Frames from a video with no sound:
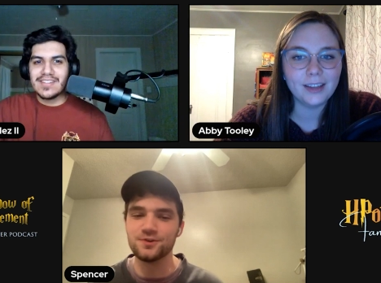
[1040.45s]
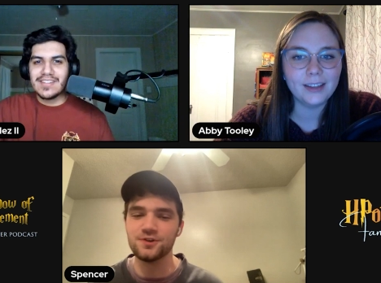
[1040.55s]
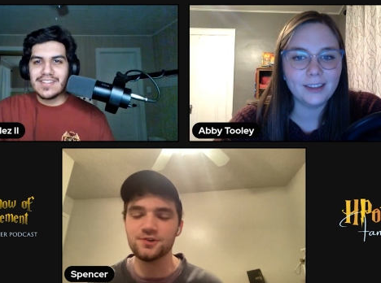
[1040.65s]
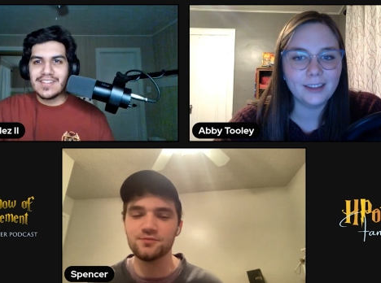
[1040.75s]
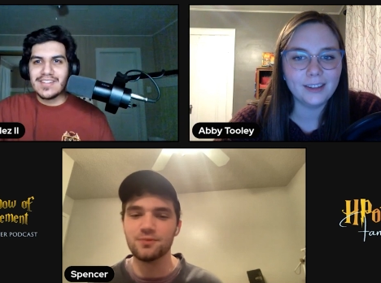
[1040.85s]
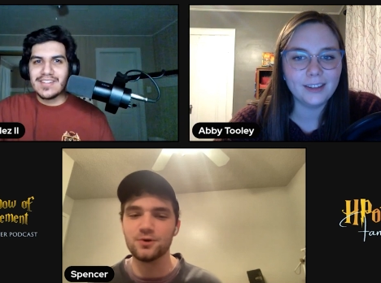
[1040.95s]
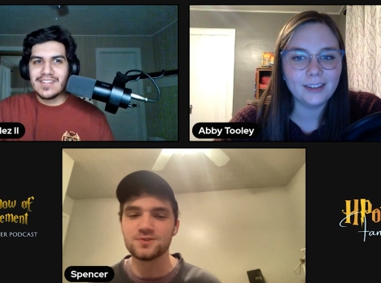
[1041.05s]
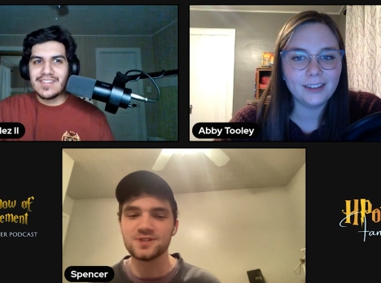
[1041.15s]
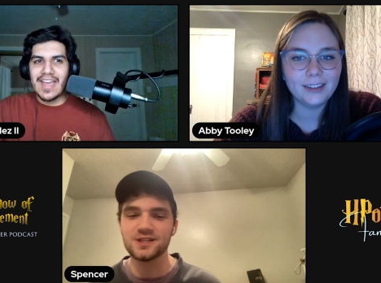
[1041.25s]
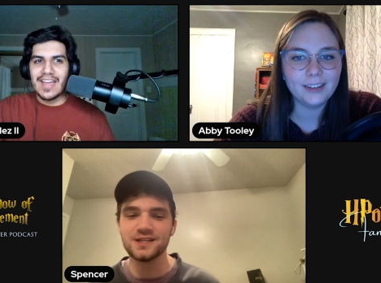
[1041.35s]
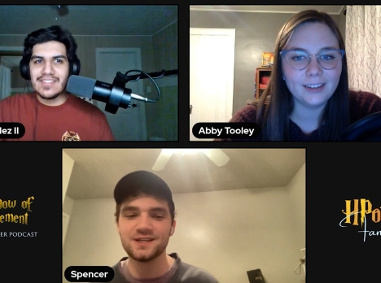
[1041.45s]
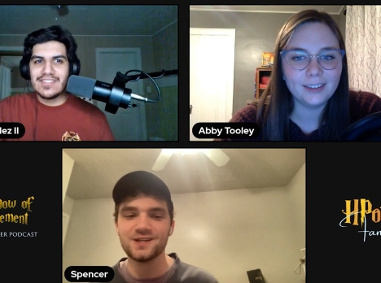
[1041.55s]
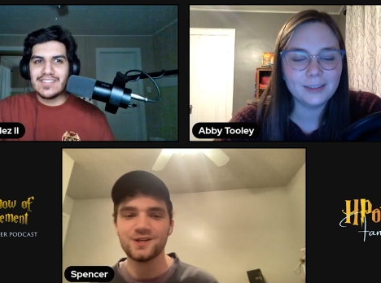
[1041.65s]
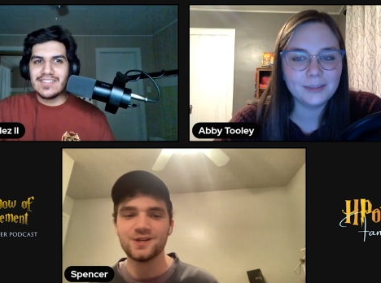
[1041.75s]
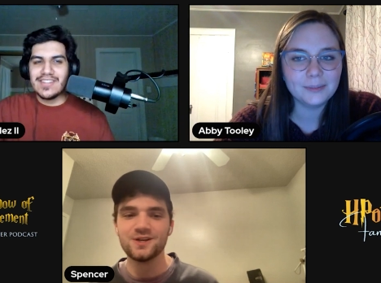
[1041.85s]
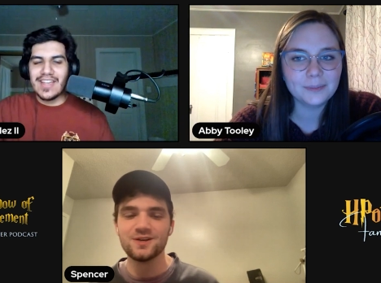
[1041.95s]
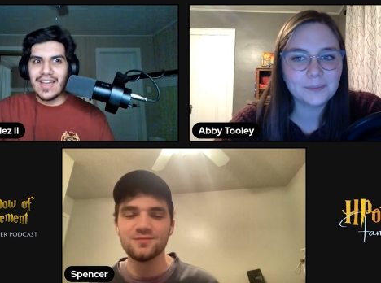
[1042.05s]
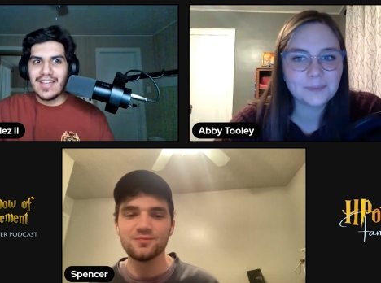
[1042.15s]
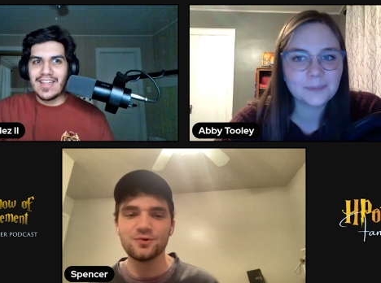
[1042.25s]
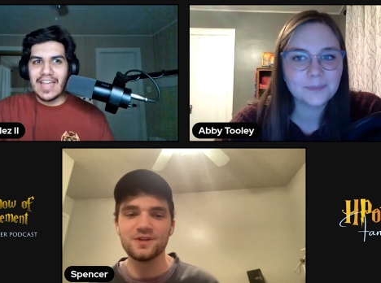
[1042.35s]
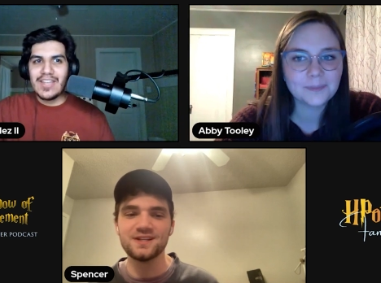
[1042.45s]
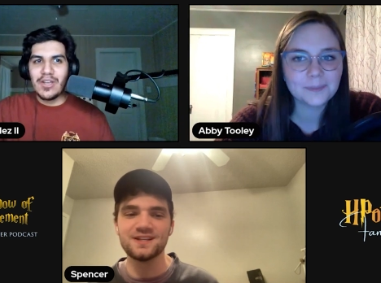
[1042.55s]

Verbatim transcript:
Speaker 1: Newt mostly. Yes, yeah. But we and